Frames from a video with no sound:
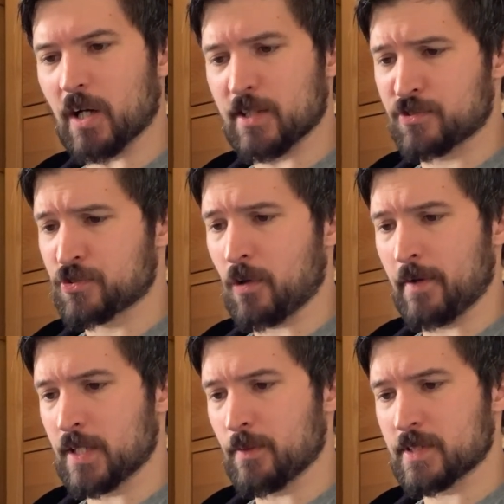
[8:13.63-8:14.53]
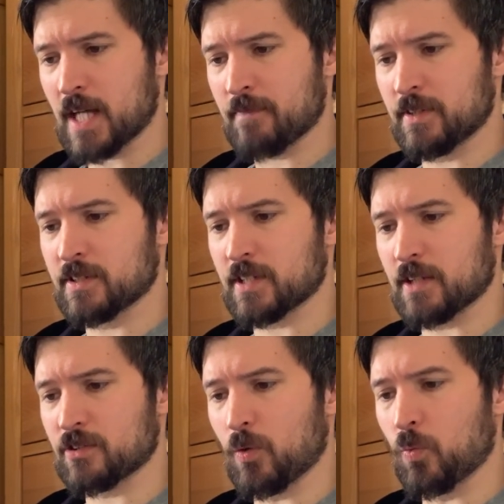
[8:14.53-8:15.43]
"I's sorry you was having
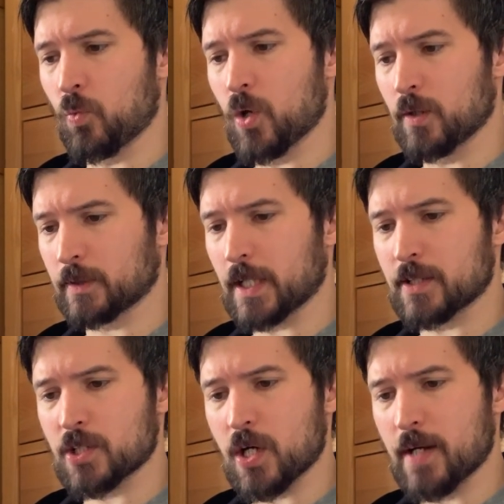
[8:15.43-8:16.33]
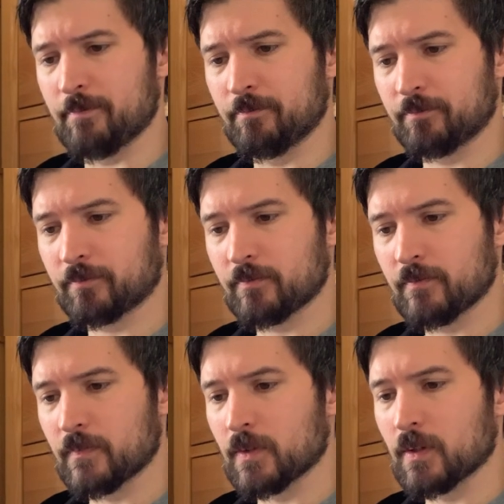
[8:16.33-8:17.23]
such a whirl-gig time."
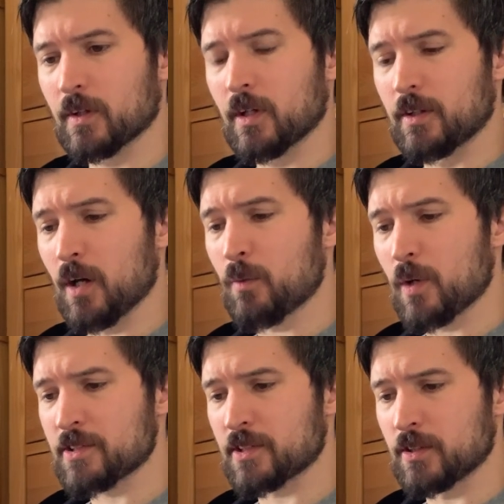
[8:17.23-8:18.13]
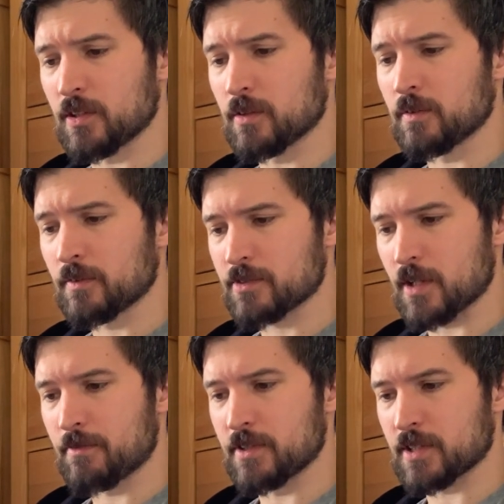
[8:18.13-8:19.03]
"No worse than you,"
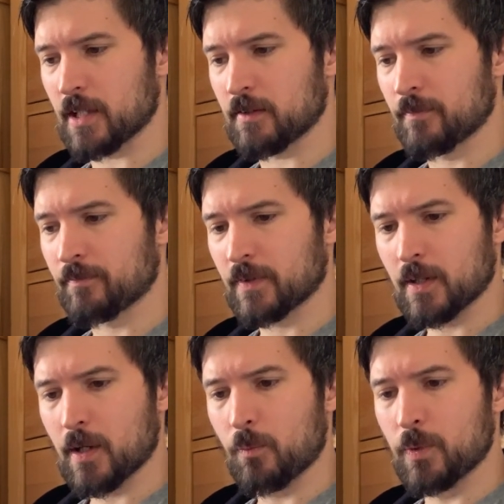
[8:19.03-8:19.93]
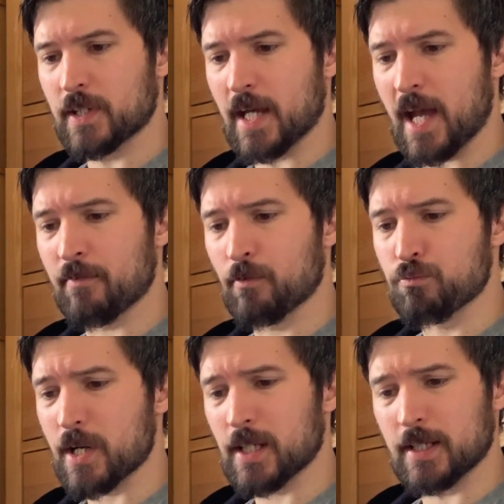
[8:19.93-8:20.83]
Sophie said. "Would they ever
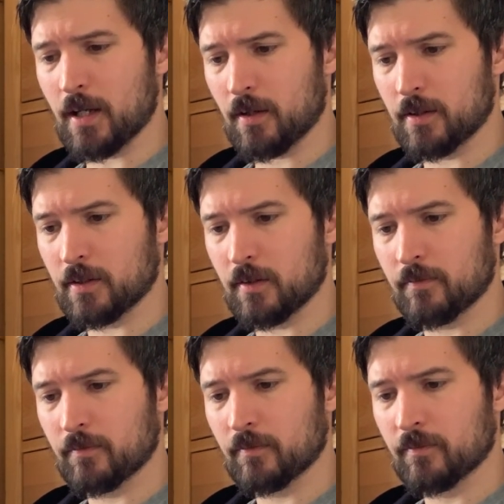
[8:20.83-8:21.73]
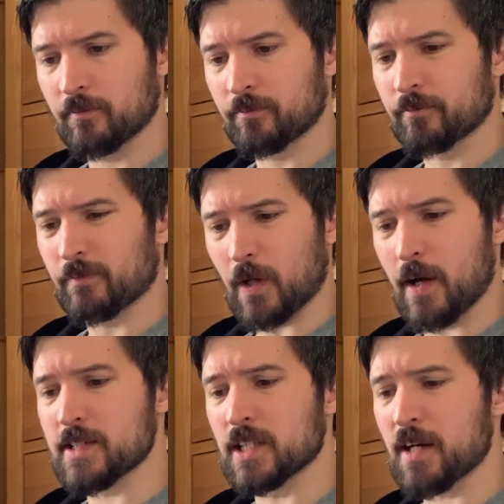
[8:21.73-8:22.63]
really hurt you?"
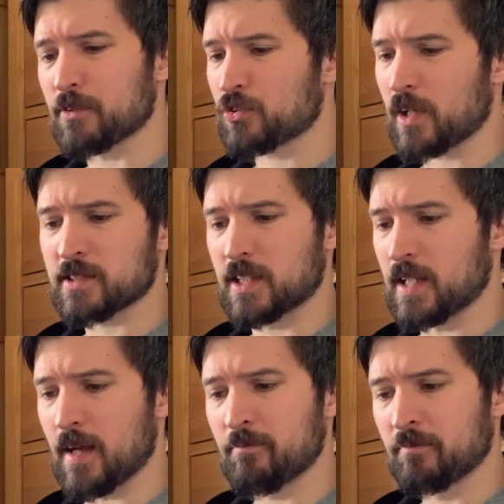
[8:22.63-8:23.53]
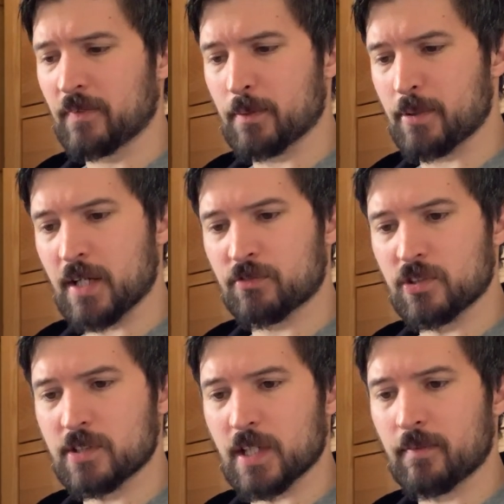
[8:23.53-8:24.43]
"I's never trusting them," the
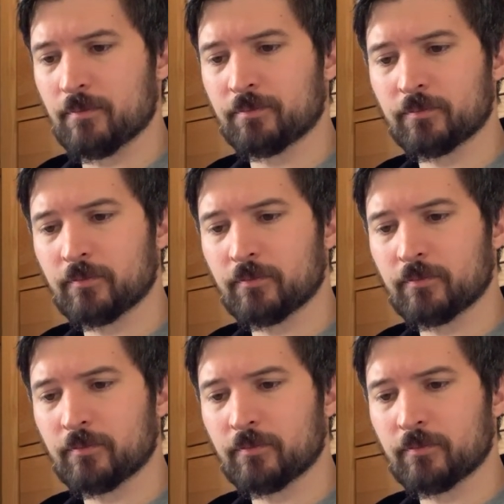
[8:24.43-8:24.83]
BFG said.